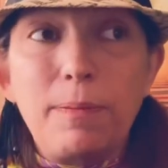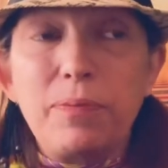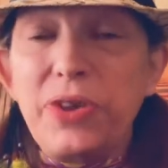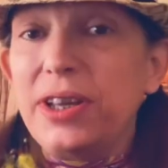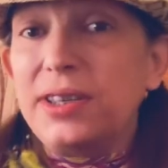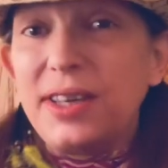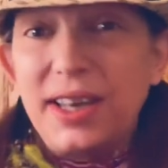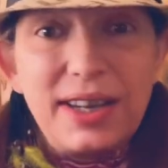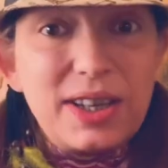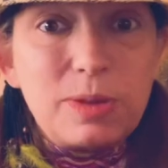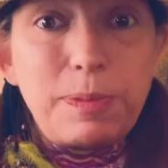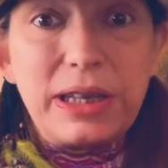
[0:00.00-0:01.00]
It's
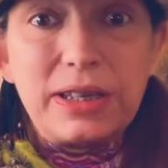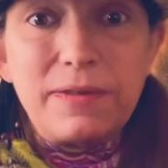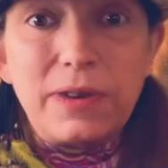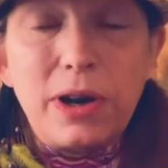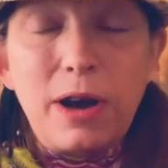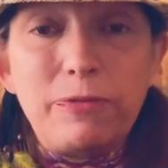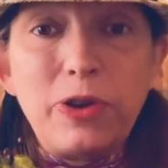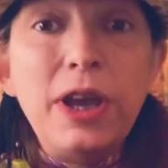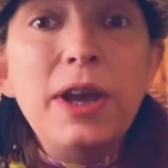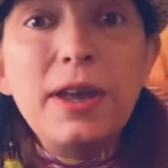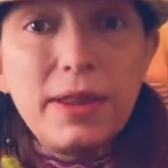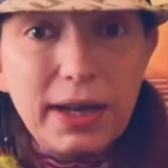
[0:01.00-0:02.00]
inexpensive enough.
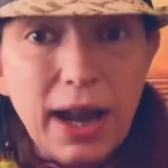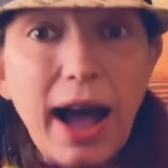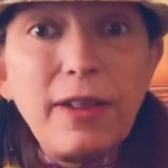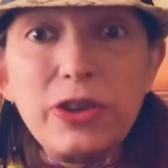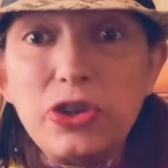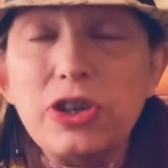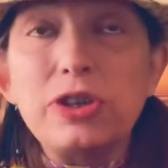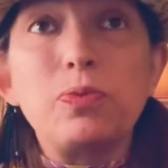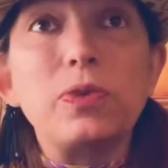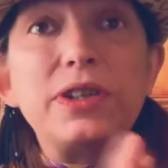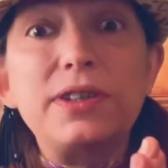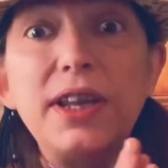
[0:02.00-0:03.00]
The knowledge is
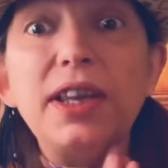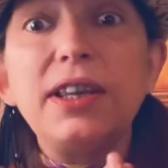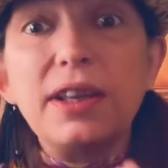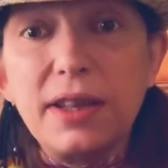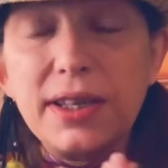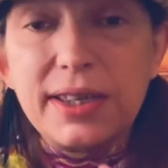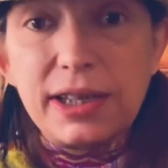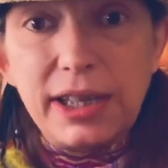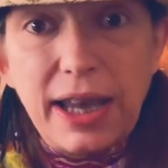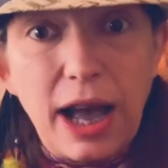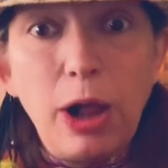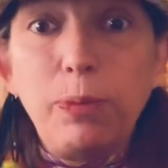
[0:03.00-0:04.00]

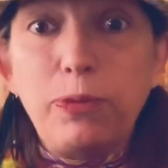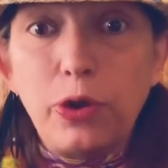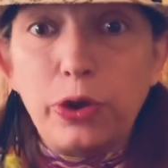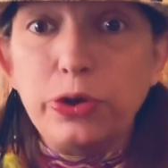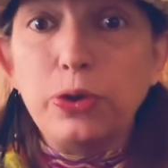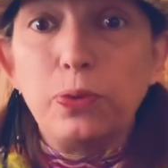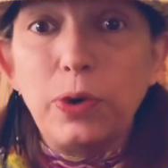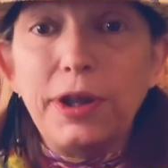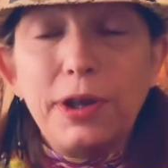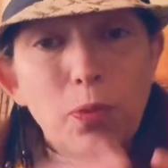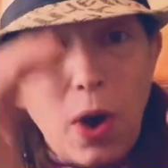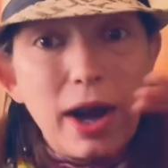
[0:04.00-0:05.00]
ridiculously helpful. You
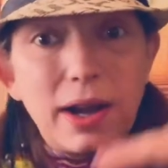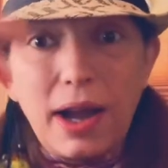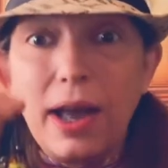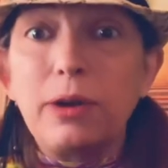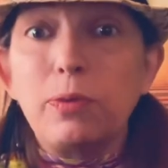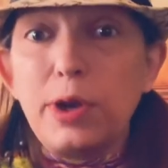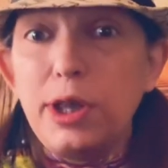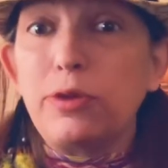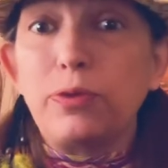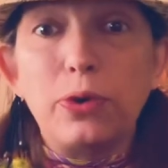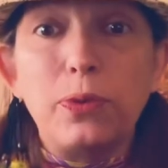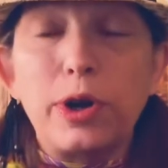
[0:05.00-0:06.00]
really want to kind of read
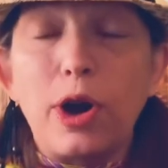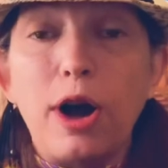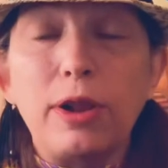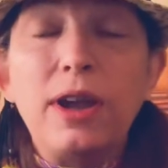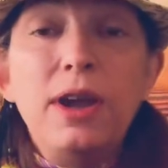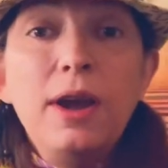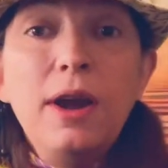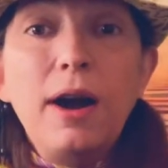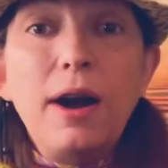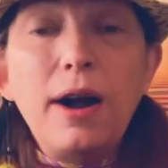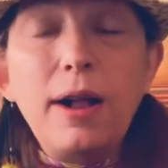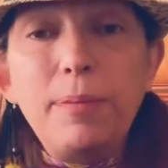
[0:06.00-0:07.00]
through it all.
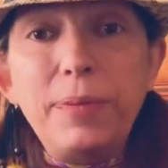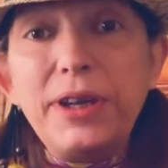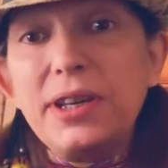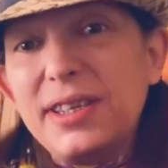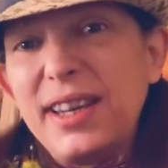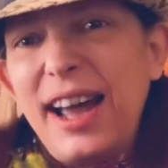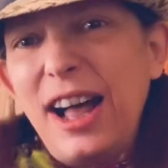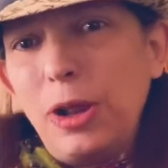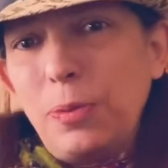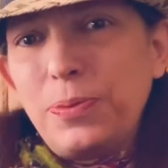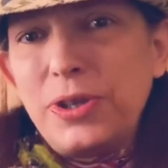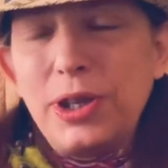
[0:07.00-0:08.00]
Because it
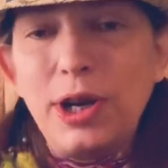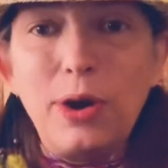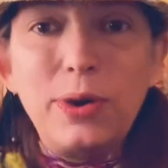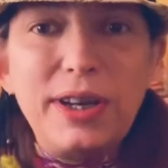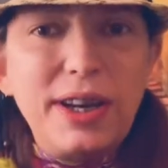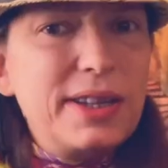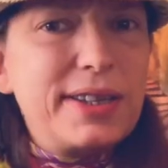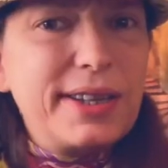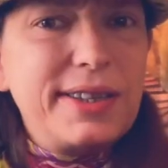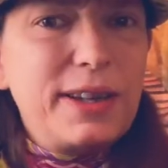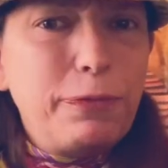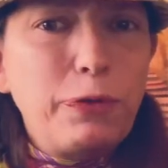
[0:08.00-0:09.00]
helps, it's a
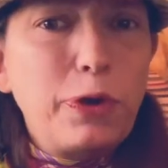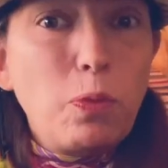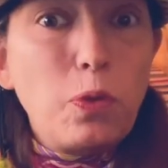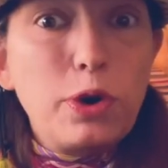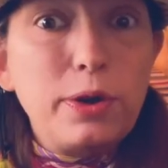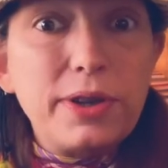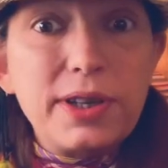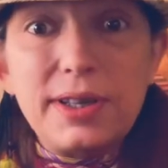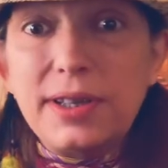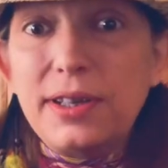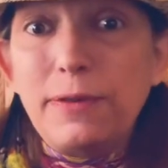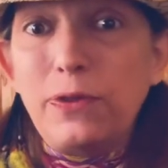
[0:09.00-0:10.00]
different world. It's
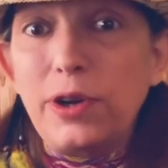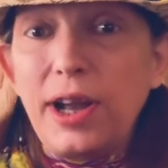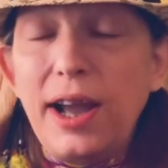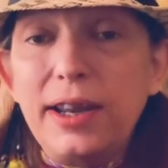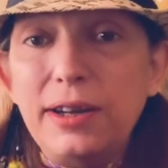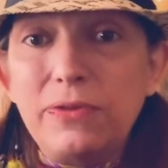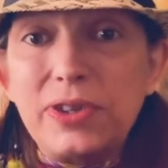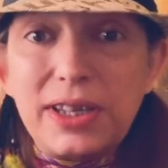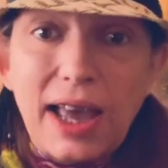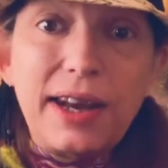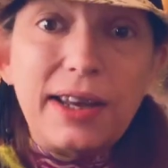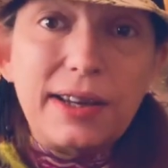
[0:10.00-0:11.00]
a different kind of
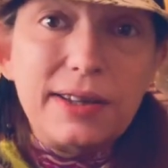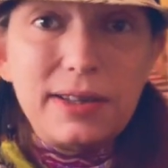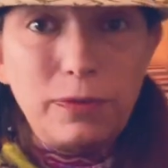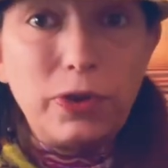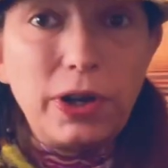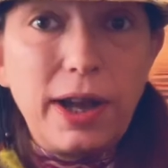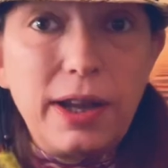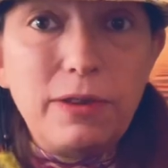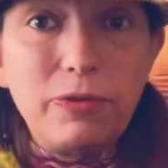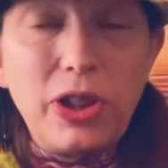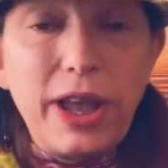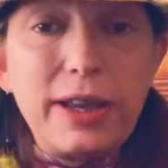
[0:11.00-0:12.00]
setting, a different kind
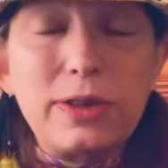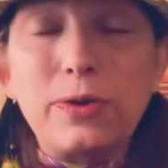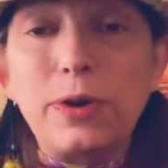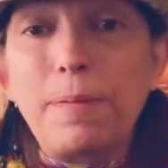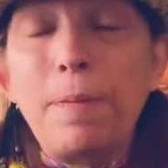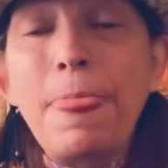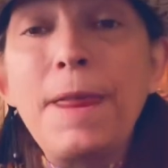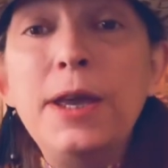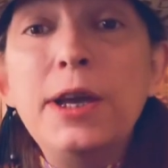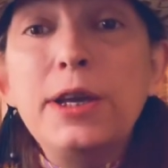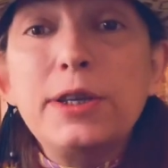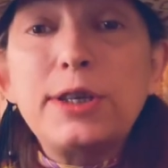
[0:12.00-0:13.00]
of classroom.
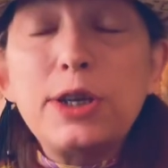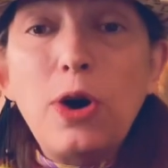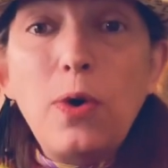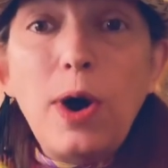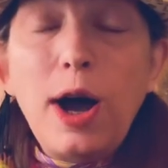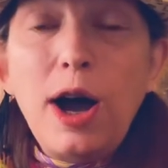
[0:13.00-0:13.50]
So